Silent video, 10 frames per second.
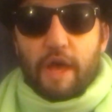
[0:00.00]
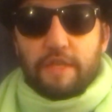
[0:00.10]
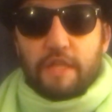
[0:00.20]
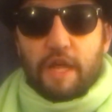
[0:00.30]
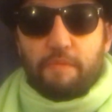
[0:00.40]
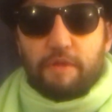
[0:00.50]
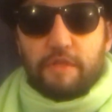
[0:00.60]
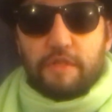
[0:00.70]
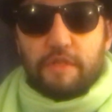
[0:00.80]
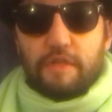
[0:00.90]
As it
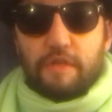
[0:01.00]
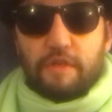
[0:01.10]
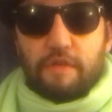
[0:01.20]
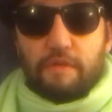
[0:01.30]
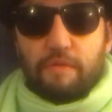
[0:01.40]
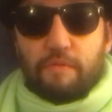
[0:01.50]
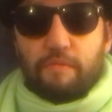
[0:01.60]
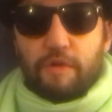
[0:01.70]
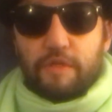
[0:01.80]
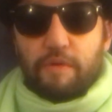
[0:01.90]
happens,
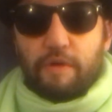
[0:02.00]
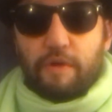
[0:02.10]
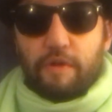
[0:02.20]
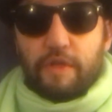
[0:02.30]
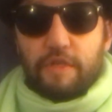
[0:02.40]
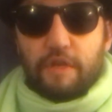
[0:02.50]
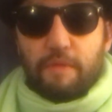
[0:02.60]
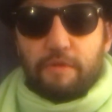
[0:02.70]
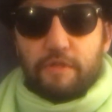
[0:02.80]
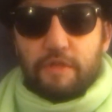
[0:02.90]
what's going on is
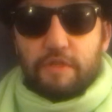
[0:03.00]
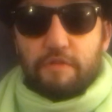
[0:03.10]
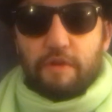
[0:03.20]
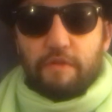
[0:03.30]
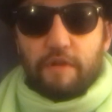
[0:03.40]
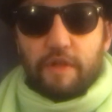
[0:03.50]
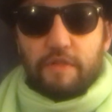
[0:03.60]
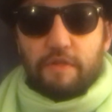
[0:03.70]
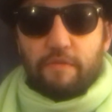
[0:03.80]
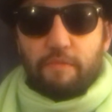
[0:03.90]
I'm using screen reading
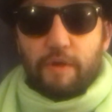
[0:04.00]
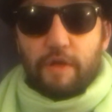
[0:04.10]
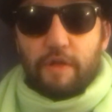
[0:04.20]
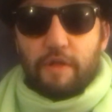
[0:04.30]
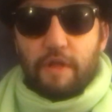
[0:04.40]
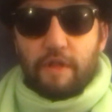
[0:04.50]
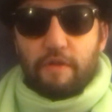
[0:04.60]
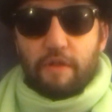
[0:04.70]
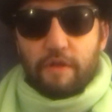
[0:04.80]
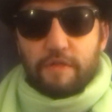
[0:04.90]
software. Now,
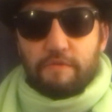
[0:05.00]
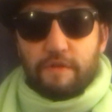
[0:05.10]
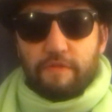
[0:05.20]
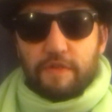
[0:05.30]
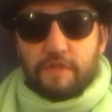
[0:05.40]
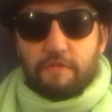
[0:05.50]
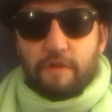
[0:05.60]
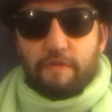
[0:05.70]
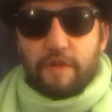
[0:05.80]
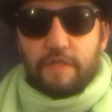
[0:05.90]
there are lots of different
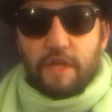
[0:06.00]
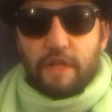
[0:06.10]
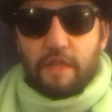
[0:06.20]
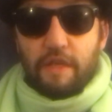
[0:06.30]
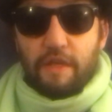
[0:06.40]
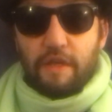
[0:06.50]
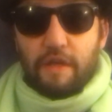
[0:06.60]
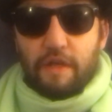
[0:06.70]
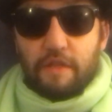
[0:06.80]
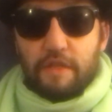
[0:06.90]
screen readers out there.
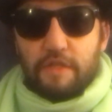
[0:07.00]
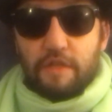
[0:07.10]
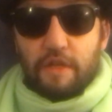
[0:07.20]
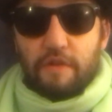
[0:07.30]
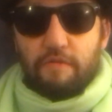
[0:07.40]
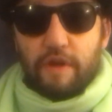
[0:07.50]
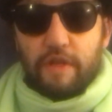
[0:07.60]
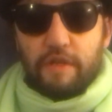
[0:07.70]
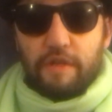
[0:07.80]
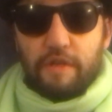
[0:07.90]
Things like
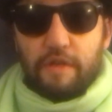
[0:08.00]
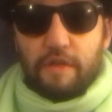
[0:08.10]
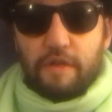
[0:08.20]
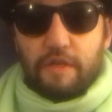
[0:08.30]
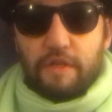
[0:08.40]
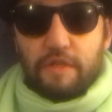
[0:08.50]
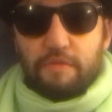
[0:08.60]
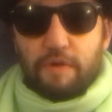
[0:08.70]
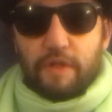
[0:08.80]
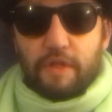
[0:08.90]
Narrator
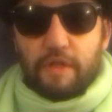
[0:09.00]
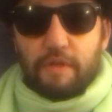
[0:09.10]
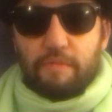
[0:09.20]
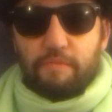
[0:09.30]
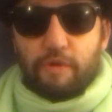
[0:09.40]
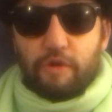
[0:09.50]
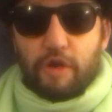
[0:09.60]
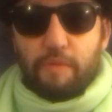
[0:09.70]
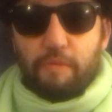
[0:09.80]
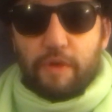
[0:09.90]
is one of the more
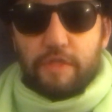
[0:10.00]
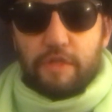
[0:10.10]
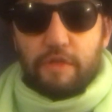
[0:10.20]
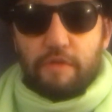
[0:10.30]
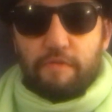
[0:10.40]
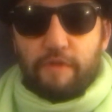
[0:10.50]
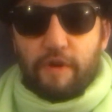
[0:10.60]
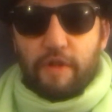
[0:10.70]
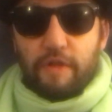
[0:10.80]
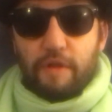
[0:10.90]
common ones that you can
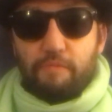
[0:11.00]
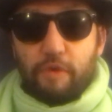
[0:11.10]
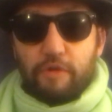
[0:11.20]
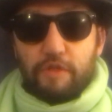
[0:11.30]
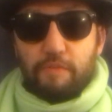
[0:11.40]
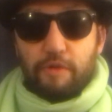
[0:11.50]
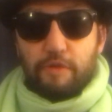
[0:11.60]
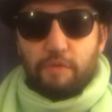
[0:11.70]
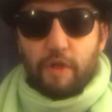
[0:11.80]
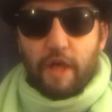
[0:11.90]
find, and most
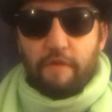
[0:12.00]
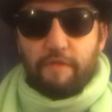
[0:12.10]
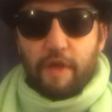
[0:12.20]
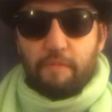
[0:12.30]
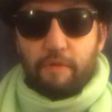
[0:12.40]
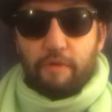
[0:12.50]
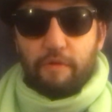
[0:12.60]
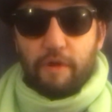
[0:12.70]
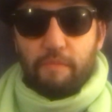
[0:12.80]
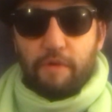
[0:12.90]
computers will have that
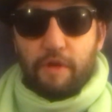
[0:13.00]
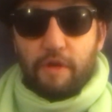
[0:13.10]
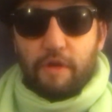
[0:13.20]
program.